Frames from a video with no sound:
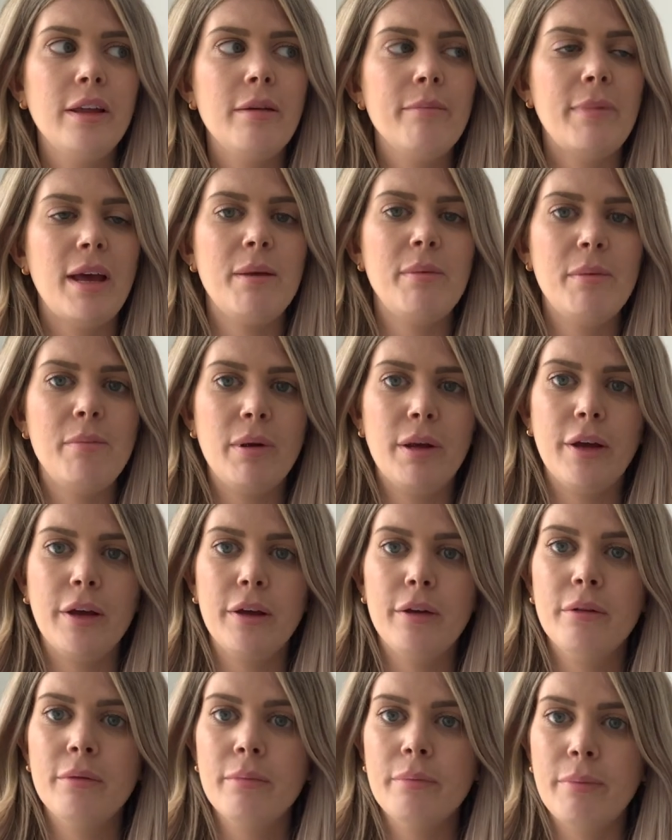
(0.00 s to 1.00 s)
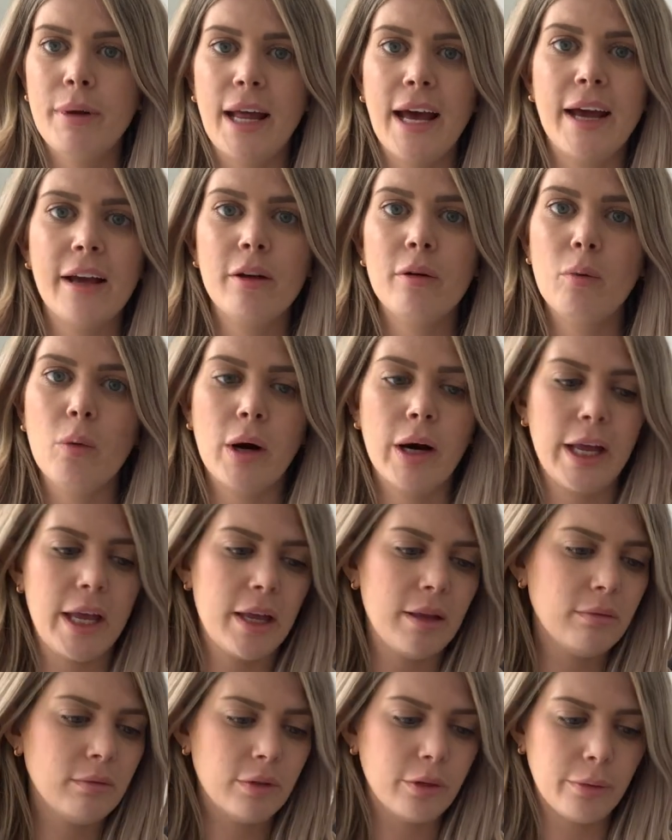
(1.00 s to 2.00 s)
baby blue, black, white,
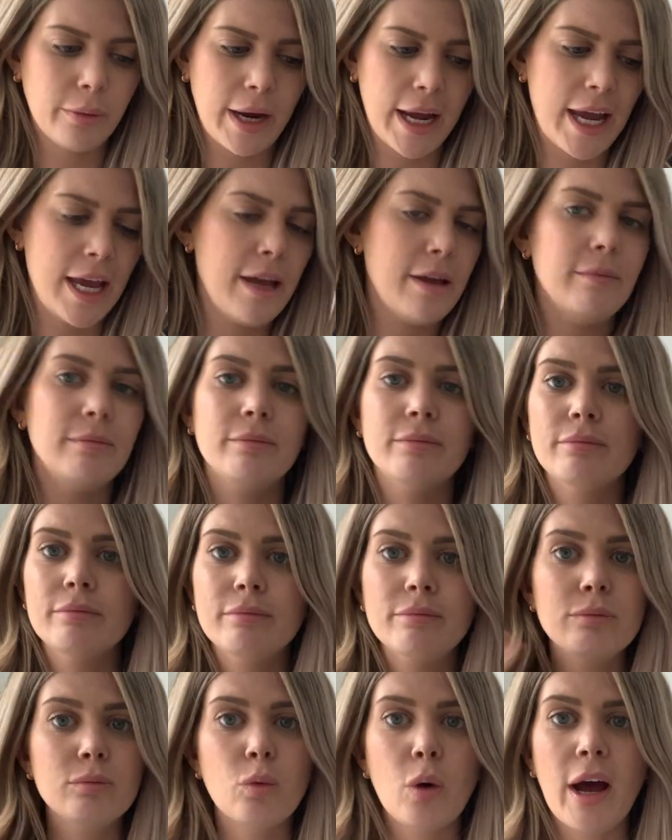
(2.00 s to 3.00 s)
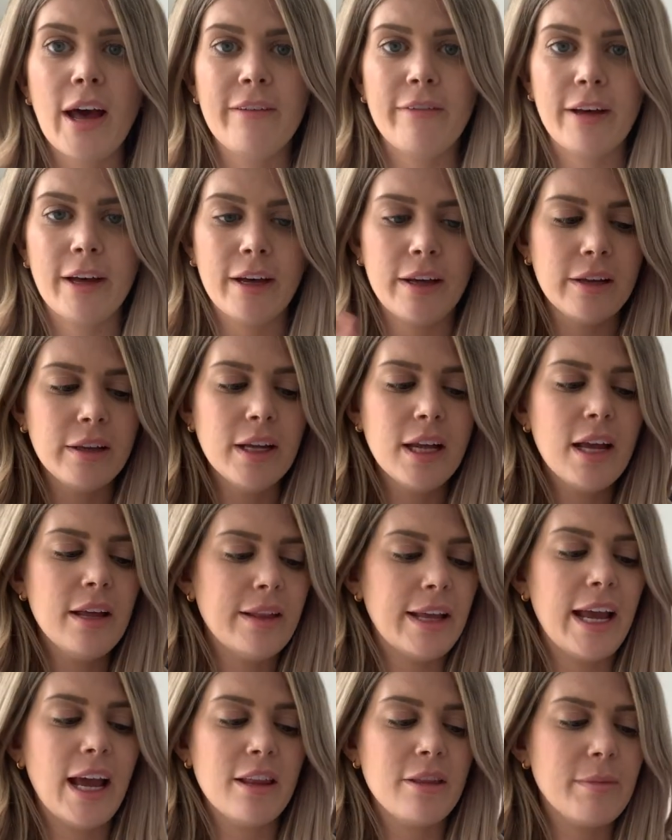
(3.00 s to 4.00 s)
grey, whatever.
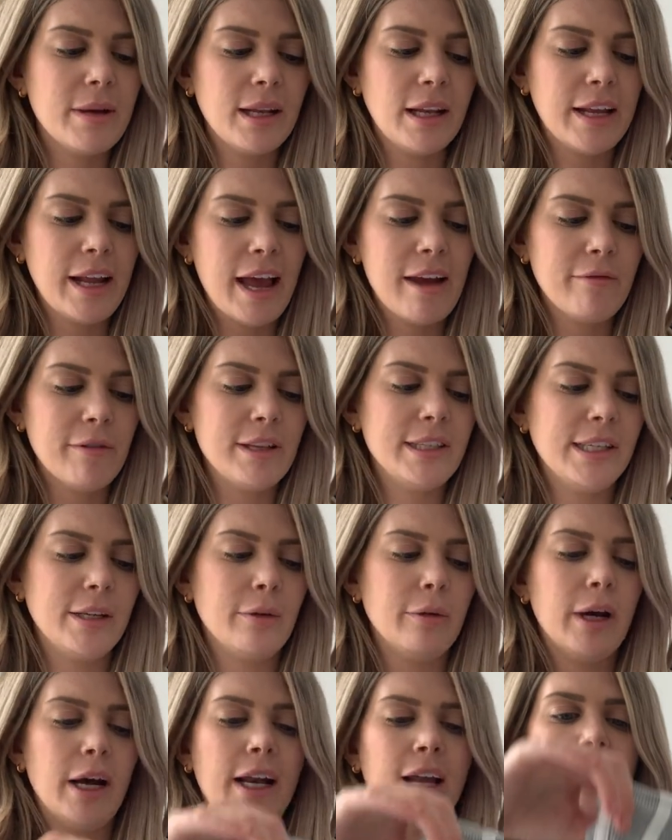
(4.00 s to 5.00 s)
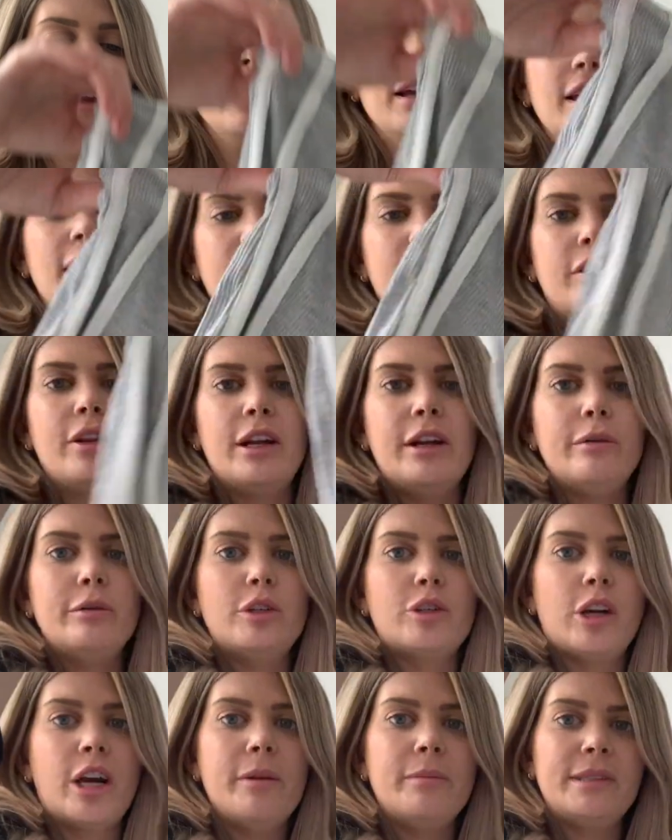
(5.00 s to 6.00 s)
They have them in like every single colour. They've got the little
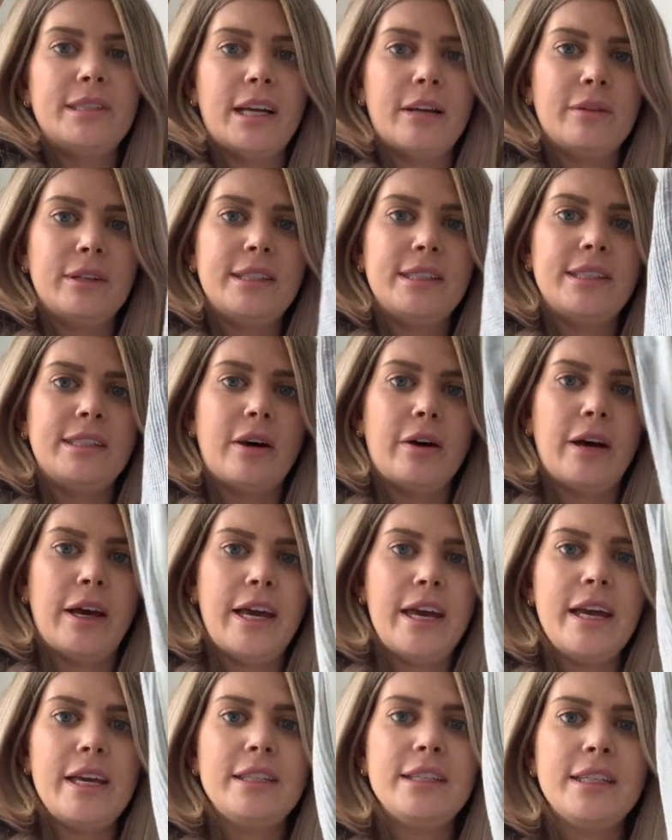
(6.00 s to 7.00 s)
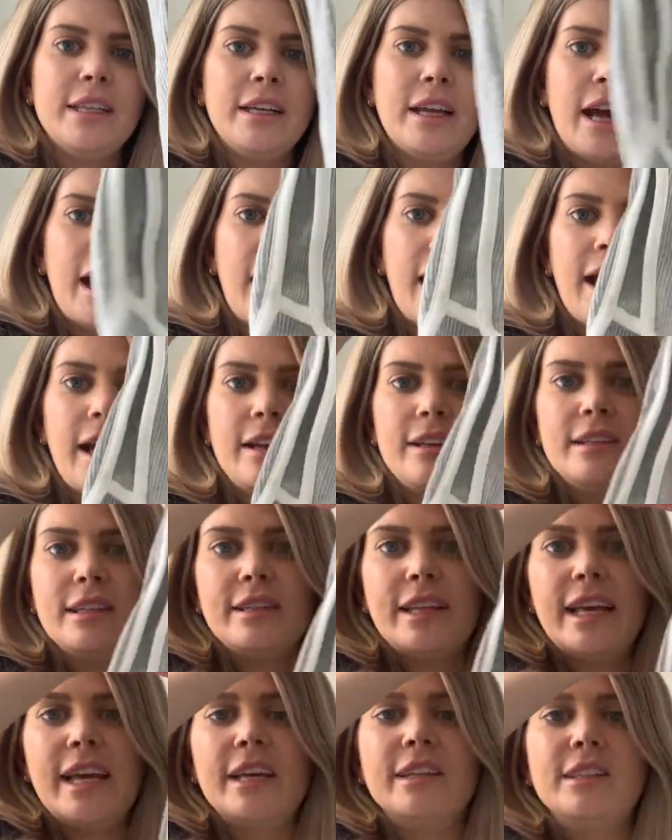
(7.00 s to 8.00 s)
stripes down the side, and
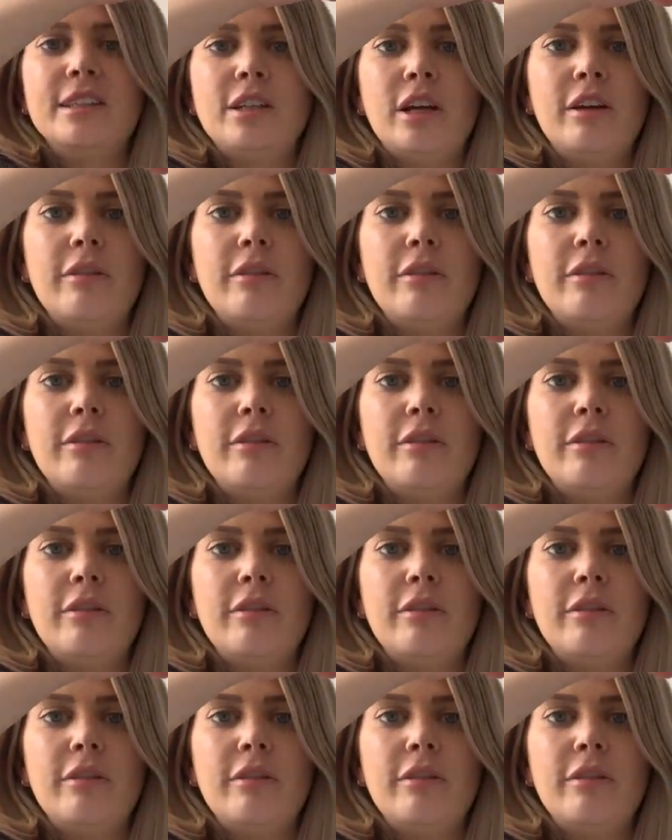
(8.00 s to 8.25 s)
they are so